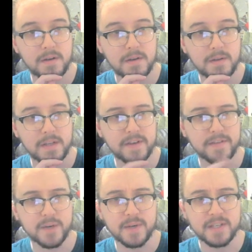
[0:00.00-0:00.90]
If you have any
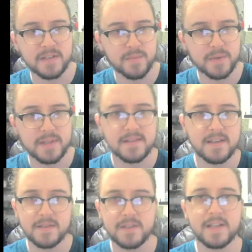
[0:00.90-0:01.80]
questions, please
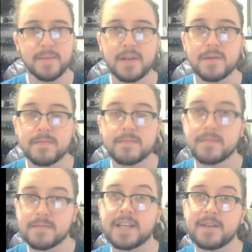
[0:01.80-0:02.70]
just let me know.
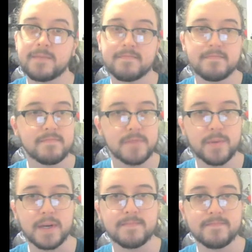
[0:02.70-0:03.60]
Thank you. Goodbye.